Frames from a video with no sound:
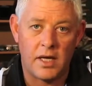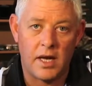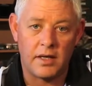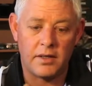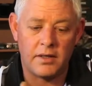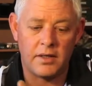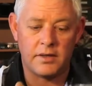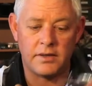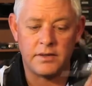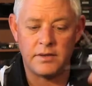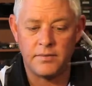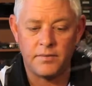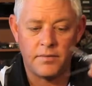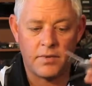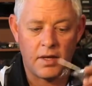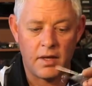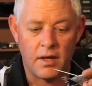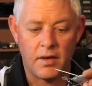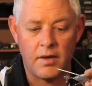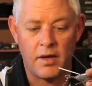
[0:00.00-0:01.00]
like this,
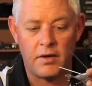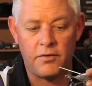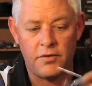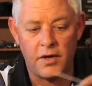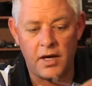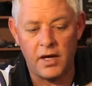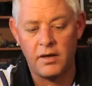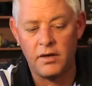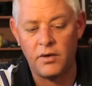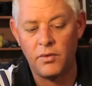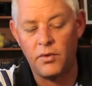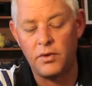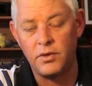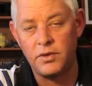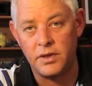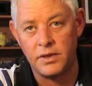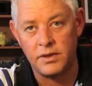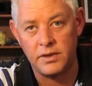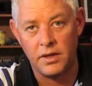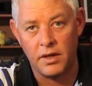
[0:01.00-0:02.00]
it fell in the
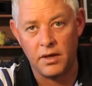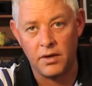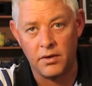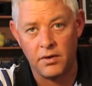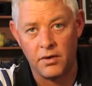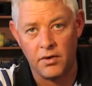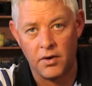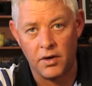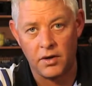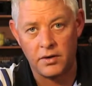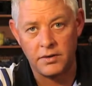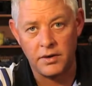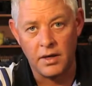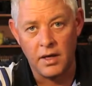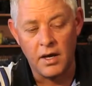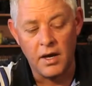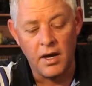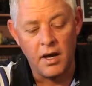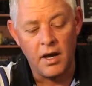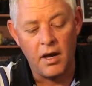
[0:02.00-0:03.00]
water and sitting on the rocks.
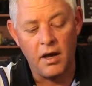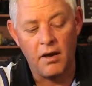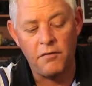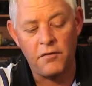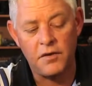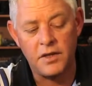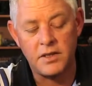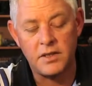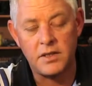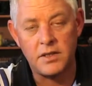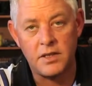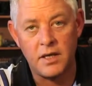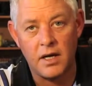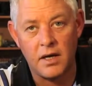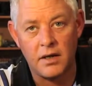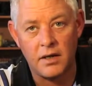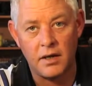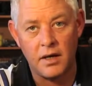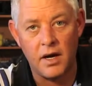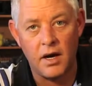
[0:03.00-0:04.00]
If it's
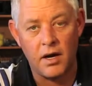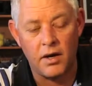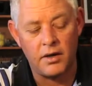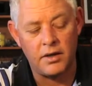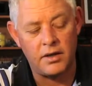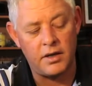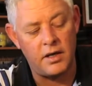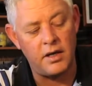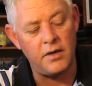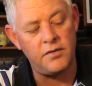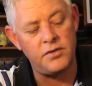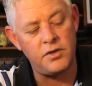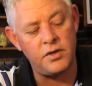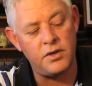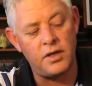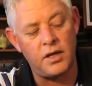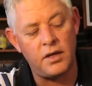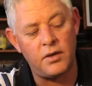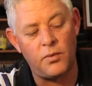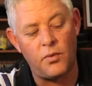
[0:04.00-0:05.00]
stuck now, it gives
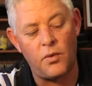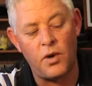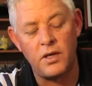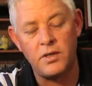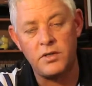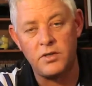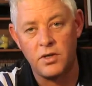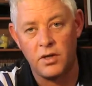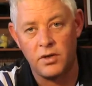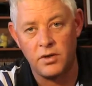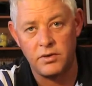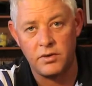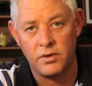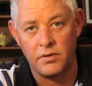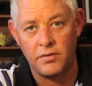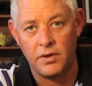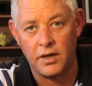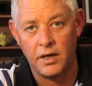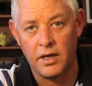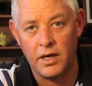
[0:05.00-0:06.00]
you that one chance
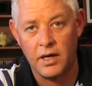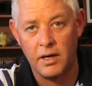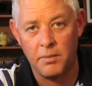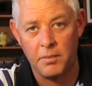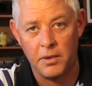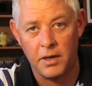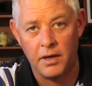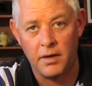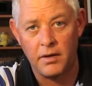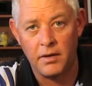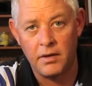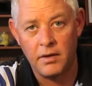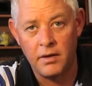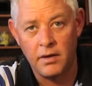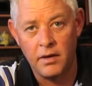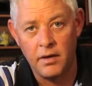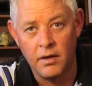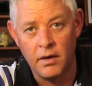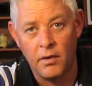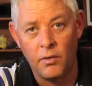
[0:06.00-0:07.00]
of unclipping
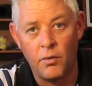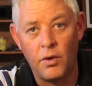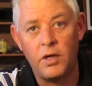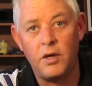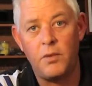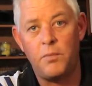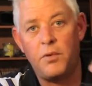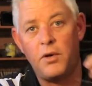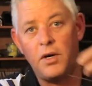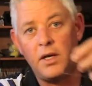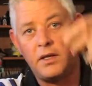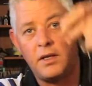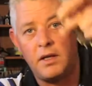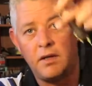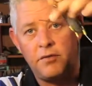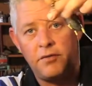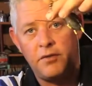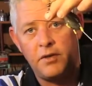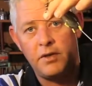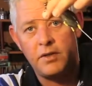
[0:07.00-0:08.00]
when you pull it
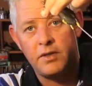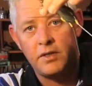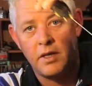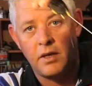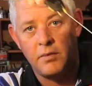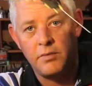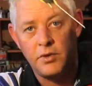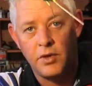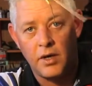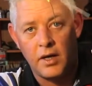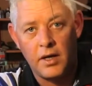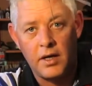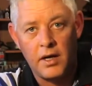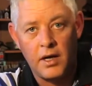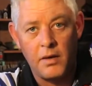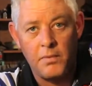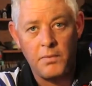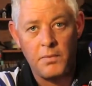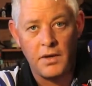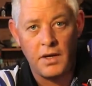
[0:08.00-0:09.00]
that first time to
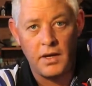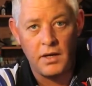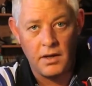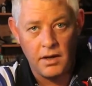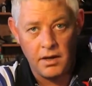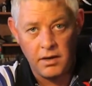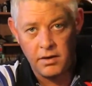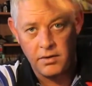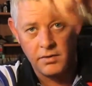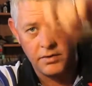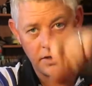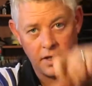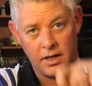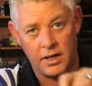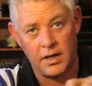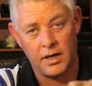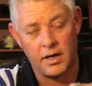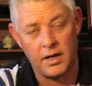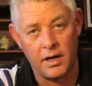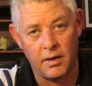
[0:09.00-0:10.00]
unclip, and here your
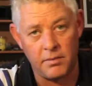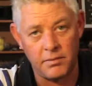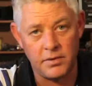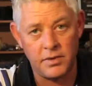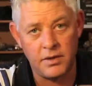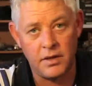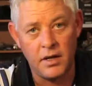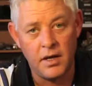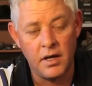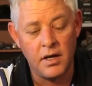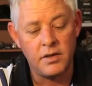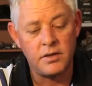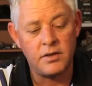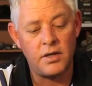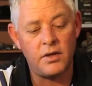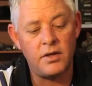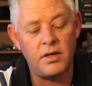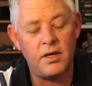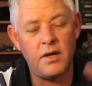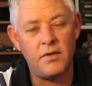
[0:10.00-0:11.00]
sinker comes.
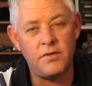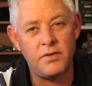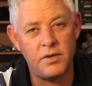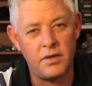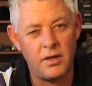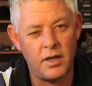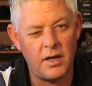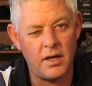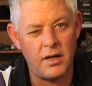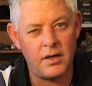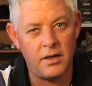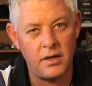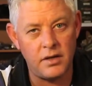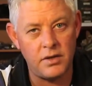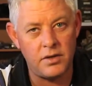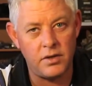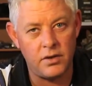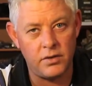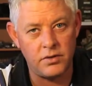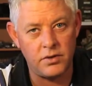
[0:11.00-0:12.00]
So it gives you that
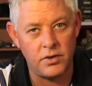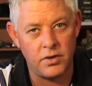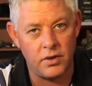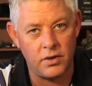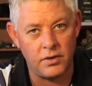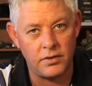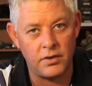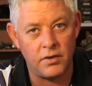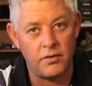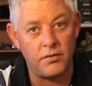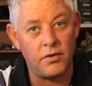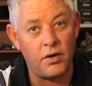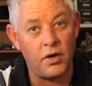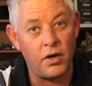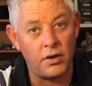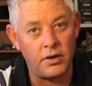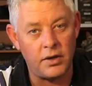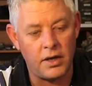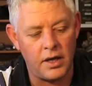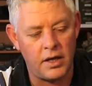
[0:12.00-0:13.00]
additional chance of
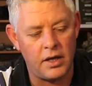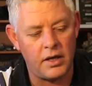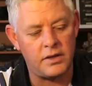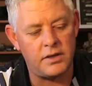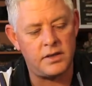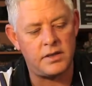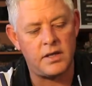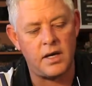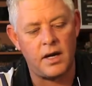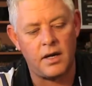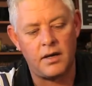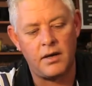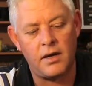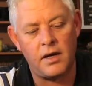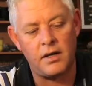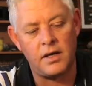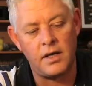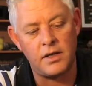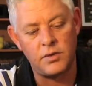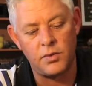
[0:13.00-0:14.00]
not getting stuck,
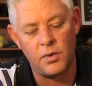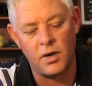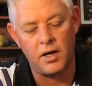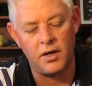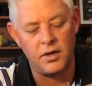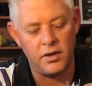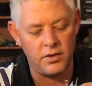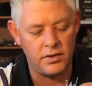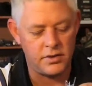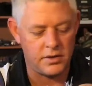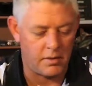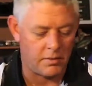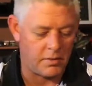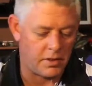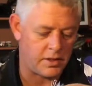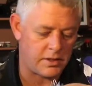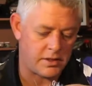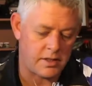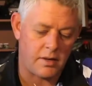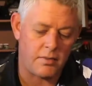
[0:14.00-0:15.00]
and that's why I use them.
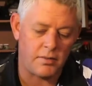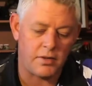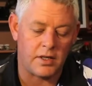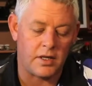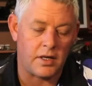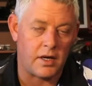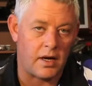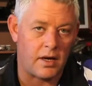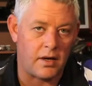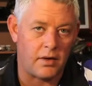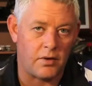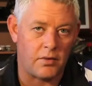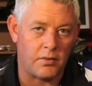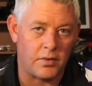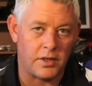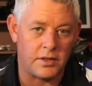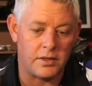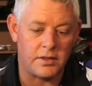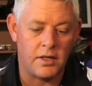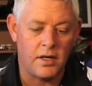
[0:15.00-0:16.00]
And the same with the nylon
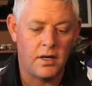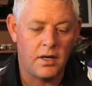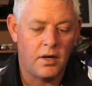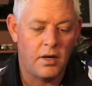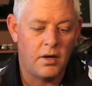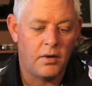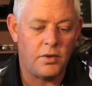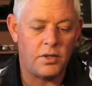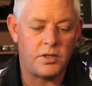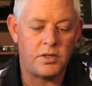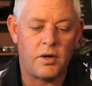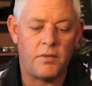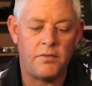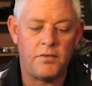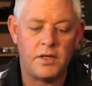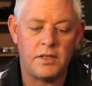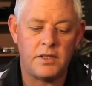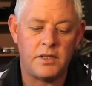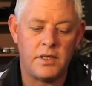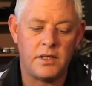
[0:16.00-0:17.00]
ones, which
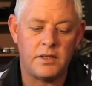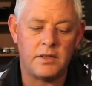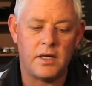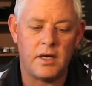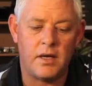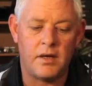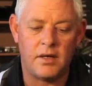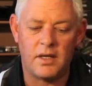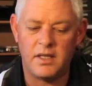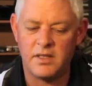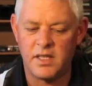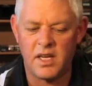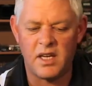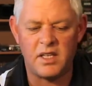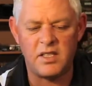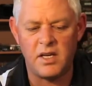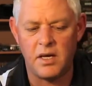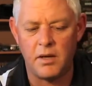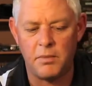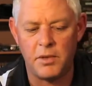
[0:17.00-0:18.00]
obviously is
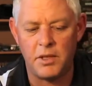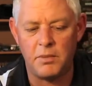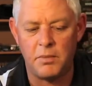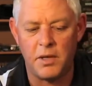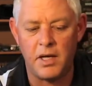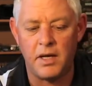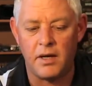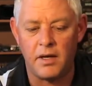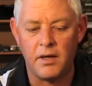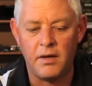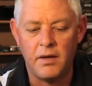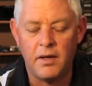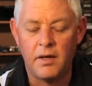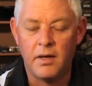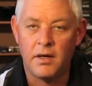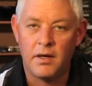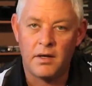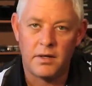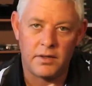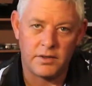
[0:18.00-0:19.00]
actually a bit better
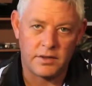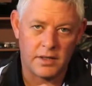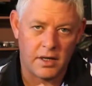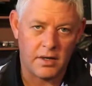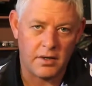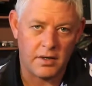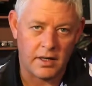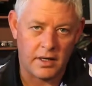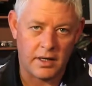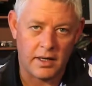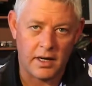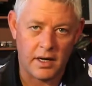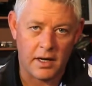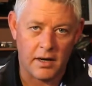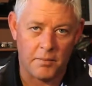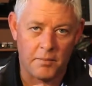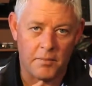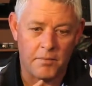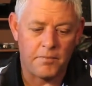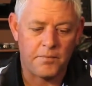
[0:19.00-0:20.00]
because they don't
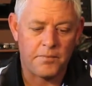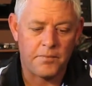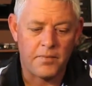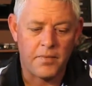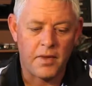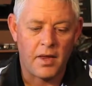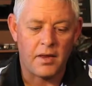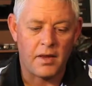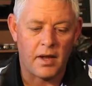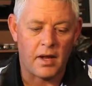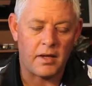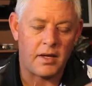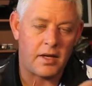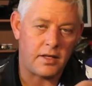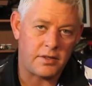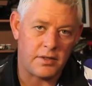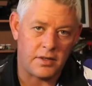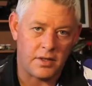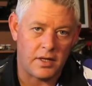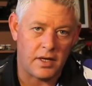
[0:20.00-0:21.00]
unclip. They'll
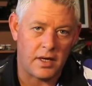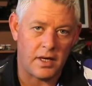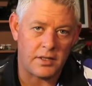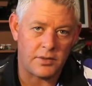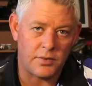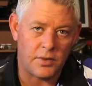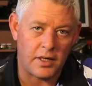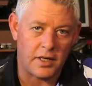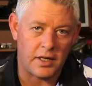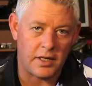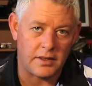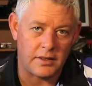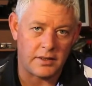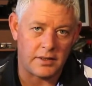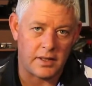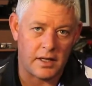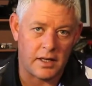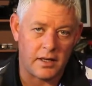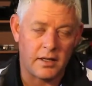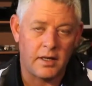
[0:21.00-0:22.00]
get to the next one, get
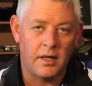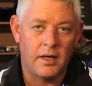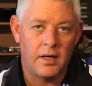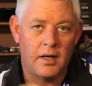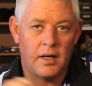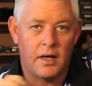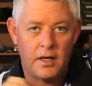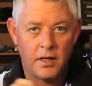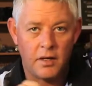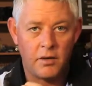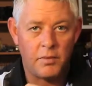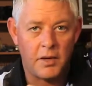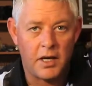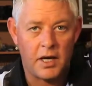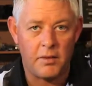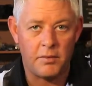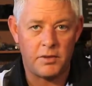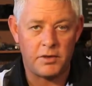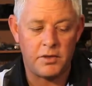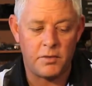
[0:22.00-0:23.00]
stuck, and you'll be
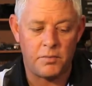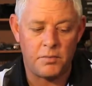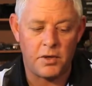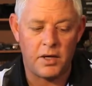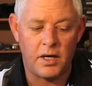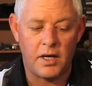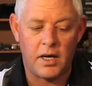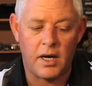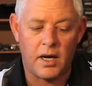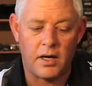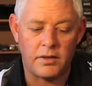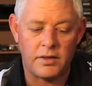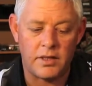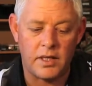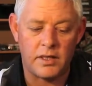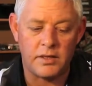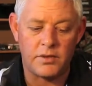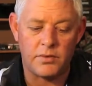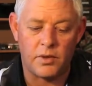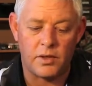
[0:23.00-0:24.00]
able to pull it out
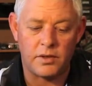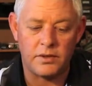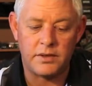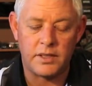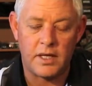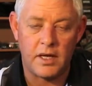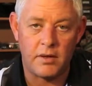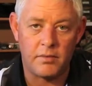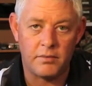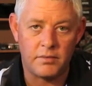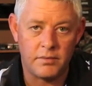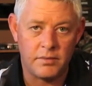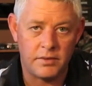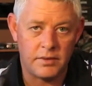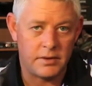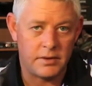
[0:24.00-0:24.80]
as well. Same